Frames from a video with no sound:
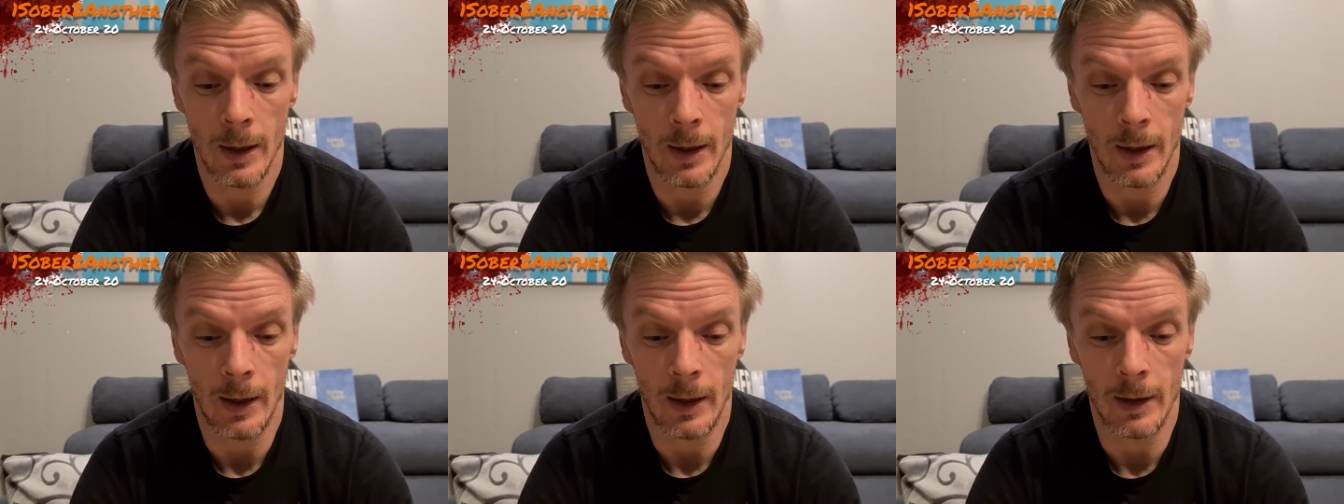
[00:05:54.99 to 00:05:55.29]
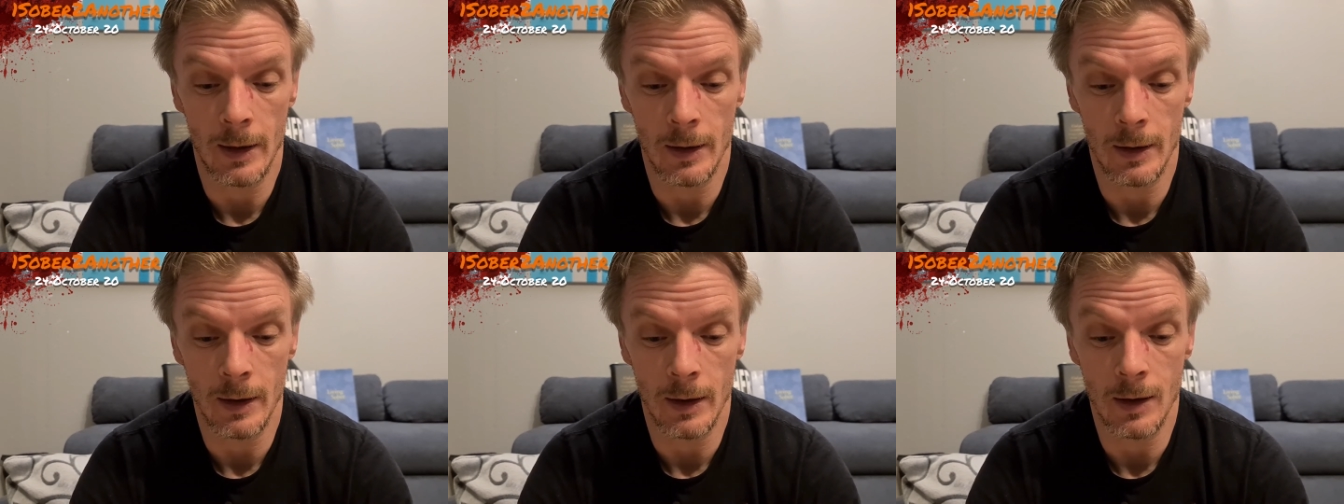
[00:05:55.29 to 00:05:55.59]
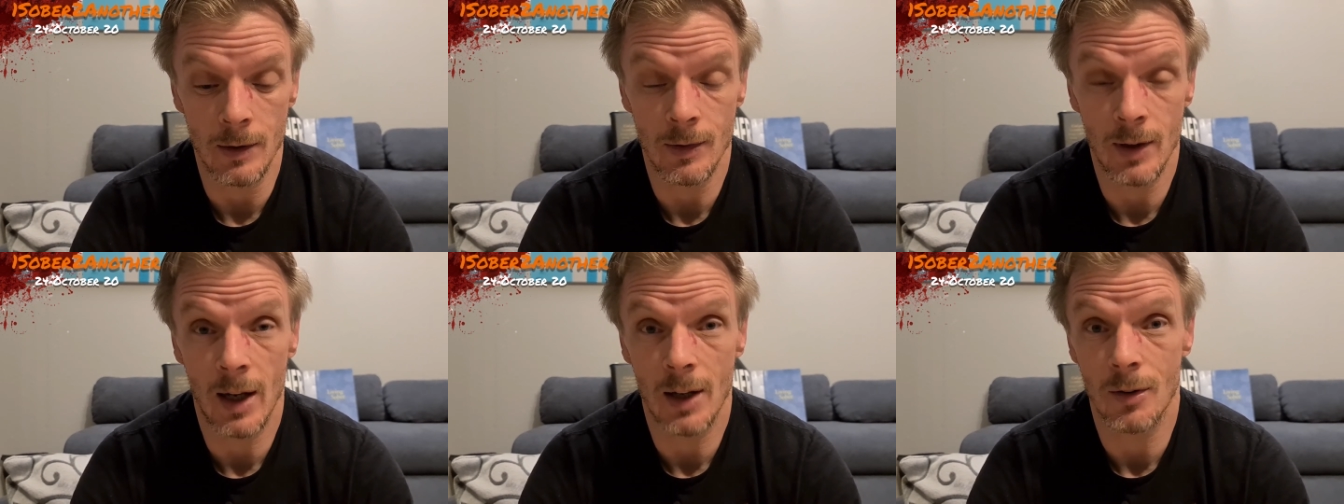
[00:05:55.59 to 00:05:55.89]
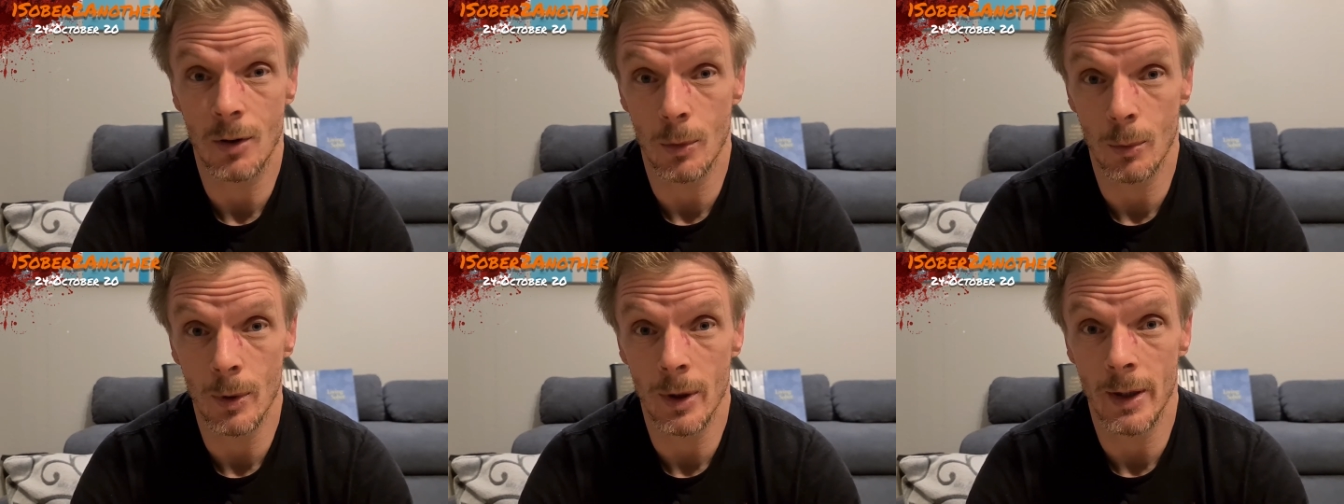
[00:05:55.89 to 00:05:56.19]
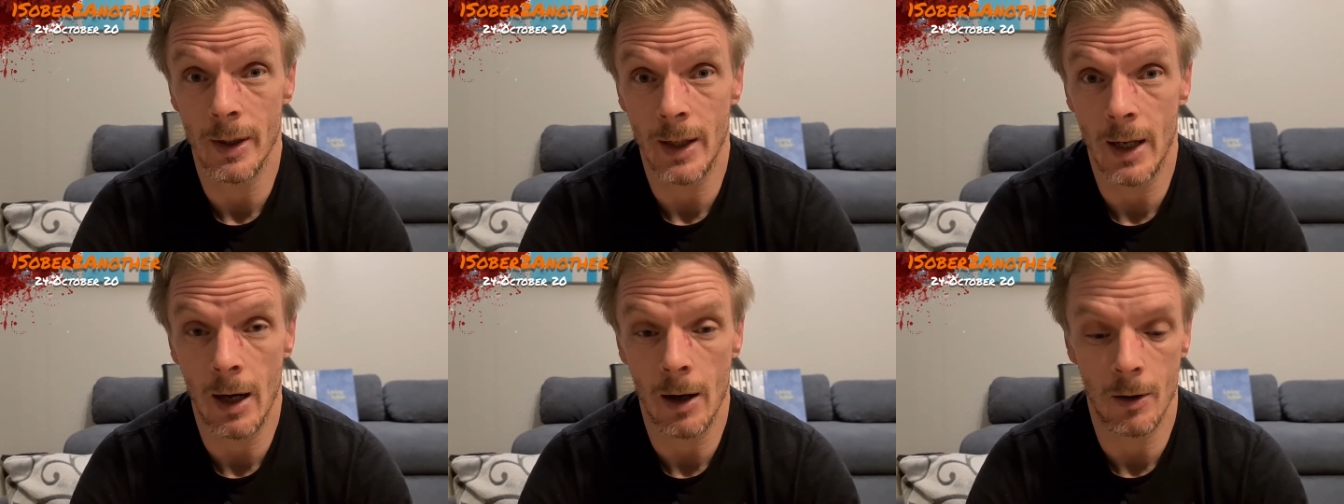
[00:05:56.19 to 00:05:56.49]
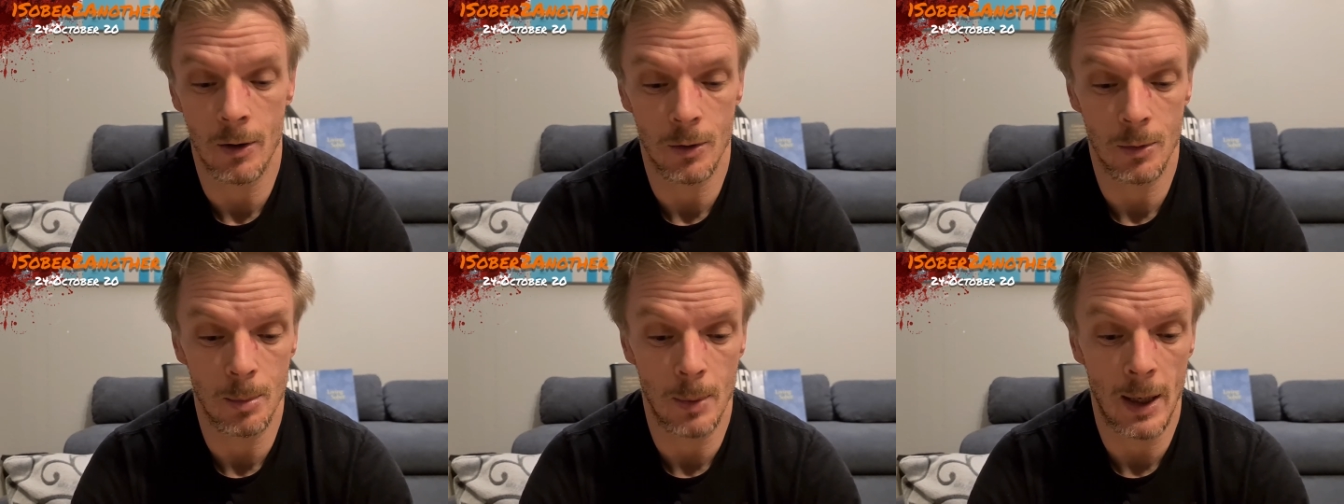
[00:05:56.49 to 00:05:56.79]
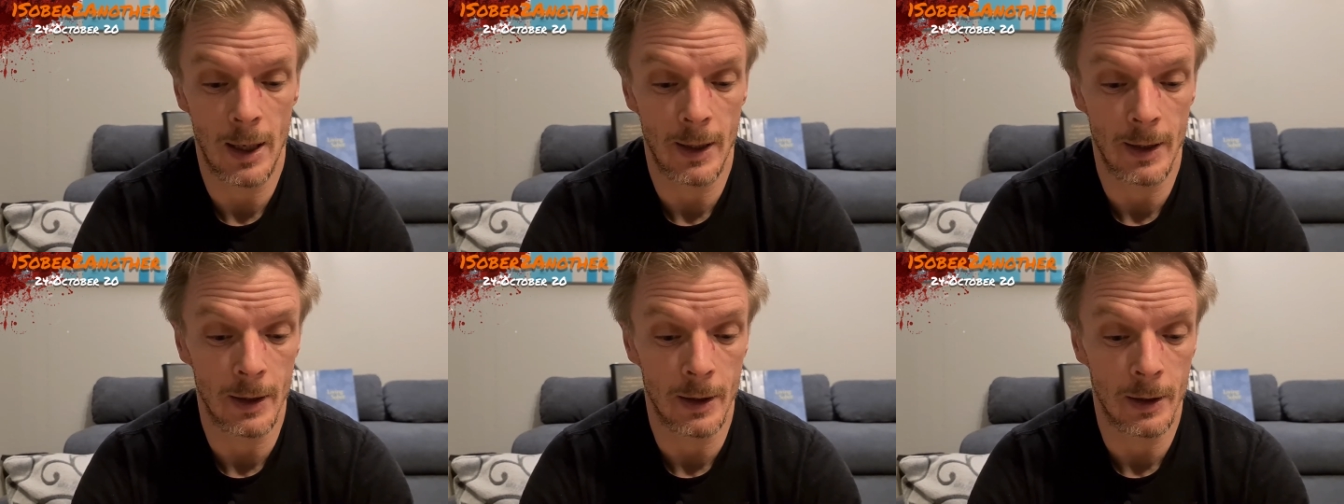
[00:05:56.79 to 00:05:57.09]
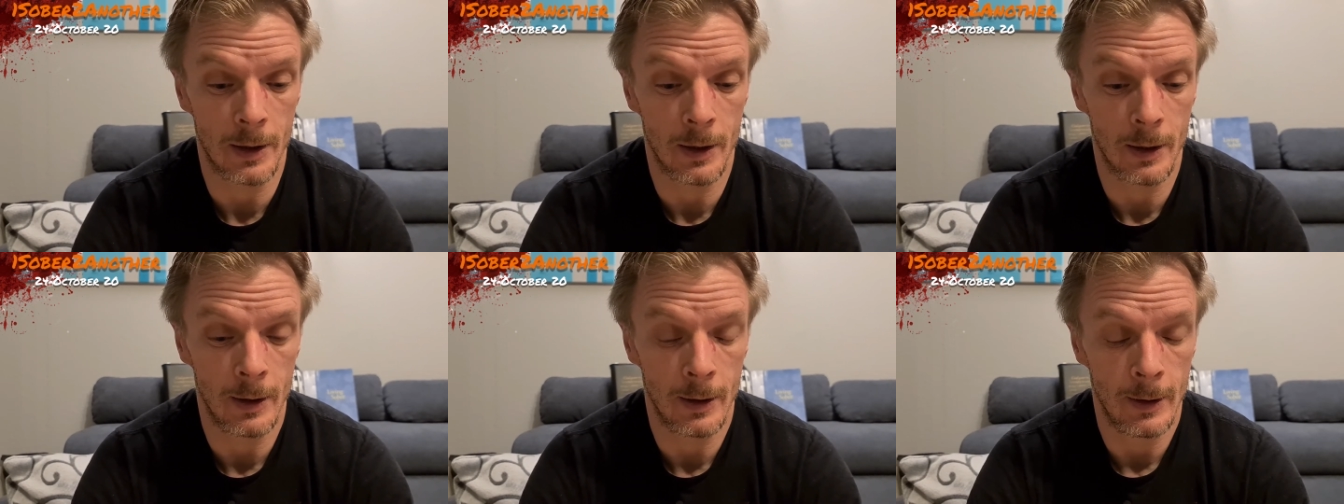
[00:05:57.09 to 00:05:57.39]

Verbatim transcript: and he's actually really charismatic.